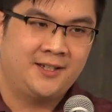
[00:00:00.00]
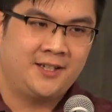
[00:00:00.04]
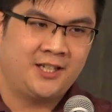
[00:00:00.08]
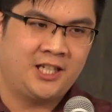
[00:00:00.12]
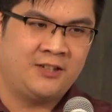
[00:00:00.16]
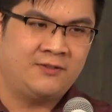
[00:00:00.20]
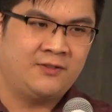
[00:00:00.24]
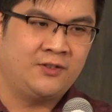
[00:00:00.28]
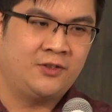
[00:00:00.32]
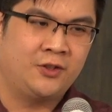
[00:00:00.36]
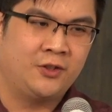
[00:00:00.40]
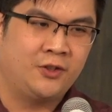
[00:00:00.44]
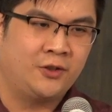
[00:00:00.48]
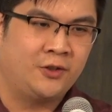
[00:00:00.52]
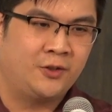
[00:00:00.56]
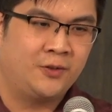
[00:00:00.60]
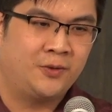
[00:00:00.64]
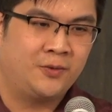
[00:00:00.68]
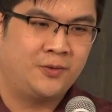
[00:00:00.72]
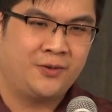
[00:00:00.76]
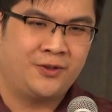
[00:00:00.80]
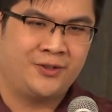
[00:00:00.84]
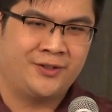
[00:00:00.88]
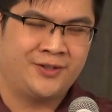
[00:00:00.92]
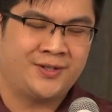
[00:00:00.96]
even though
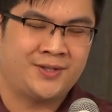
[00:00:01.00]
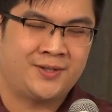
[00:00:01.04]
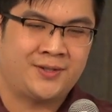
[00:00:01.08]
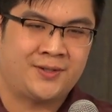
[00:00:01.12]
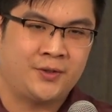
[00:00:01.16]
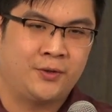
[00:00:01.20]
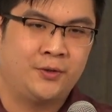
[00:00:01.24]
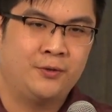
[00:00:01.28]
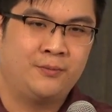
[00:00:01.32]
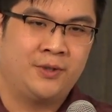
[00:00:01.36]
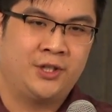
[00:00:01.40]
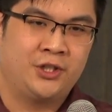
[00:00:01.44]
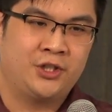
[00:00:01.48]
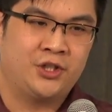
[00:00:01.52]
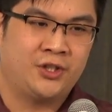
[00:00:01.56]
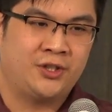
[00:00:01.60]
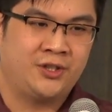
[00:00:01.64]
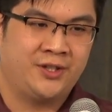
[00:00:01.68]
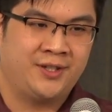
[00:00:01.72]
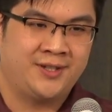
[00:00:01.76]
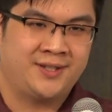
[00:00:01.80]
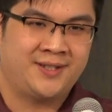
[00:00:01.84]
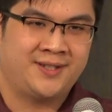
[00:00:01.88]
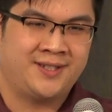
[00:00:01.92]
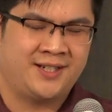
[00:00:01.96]
there's so much in
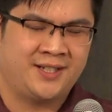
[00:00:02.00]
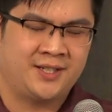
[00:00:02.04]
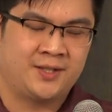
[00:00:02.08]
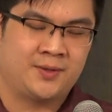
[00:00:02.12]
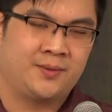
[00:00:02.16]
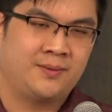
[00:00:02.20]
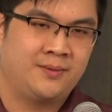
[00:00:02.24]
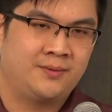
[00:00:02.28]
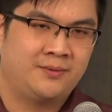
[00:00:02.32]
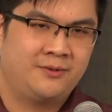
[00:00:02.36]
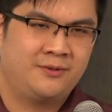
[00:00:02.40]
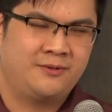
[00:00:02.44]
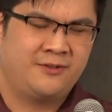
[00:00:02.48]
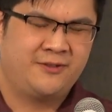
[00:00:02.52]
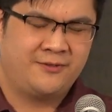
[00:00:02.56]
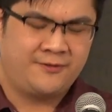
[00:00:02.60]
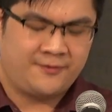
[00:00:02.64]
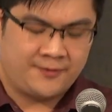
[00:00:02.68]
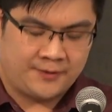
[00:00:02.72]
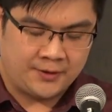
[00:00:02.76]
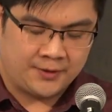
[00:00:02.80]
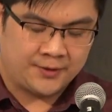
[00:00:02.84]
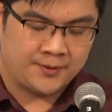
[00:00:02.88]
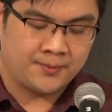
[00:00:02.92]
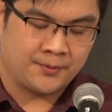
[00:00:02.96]
us that
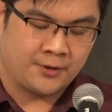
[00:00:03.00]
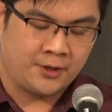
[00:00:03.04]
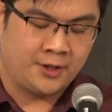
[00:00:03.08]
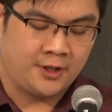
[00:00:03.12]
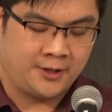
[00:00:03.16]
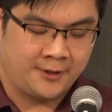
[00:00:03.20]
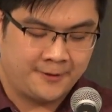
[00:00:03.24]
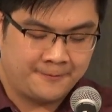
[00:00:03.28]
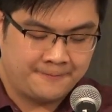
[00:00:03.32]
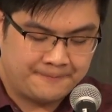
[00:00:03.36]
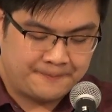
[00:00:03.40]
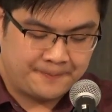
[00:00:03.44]
feels wrong.